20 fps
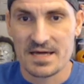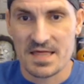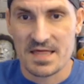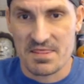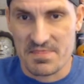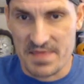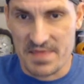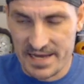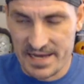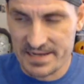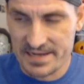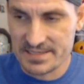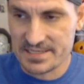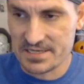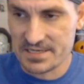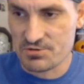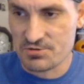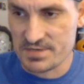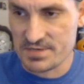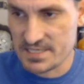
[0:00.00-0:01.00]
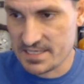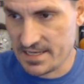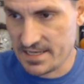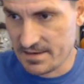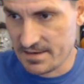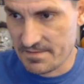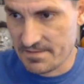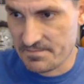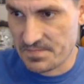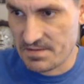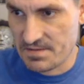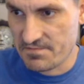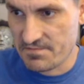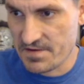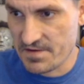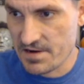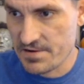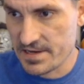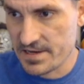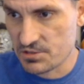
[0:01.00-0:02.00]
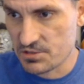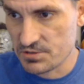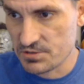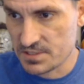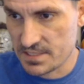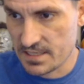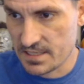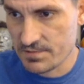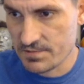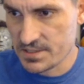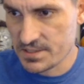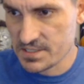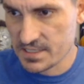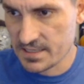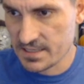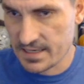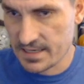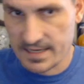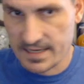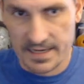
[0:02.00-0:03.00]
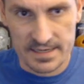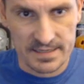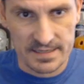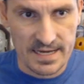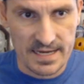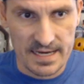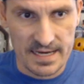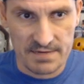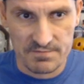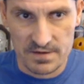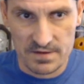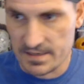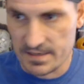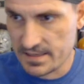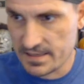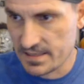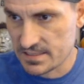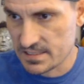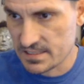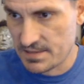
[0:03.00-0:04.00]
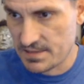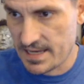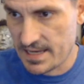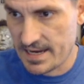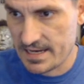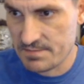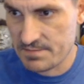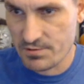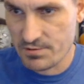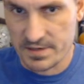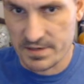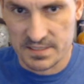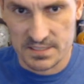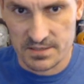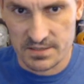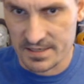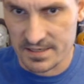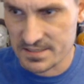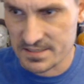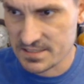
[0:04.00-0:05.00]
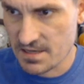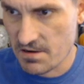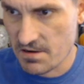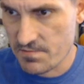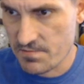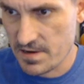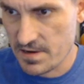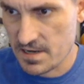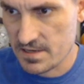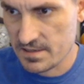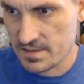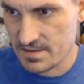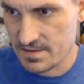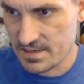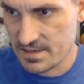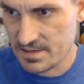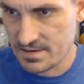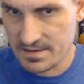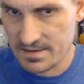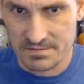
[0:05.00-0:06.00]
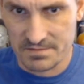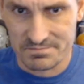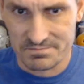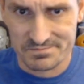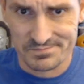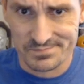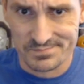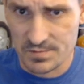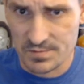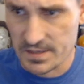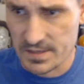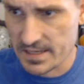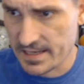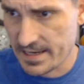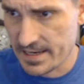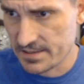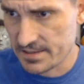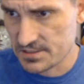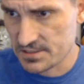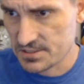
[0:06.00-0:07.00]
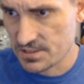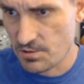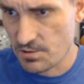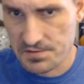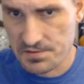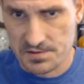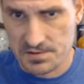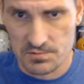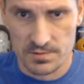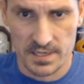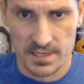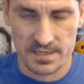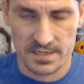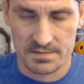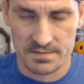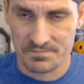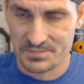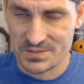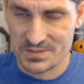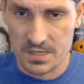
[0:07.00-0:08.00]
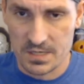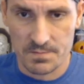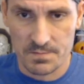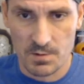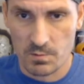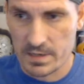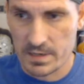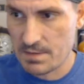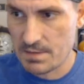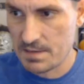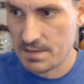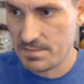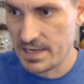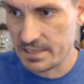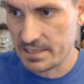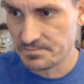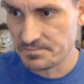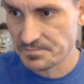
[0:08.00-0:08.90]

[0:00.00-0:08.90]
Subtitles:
That is interesting. Very interesting. We're just going to kind of dive in and hit some of the high points here. I'm going to start reading and then I'm going to kind of just go through it and talk about what it might mean.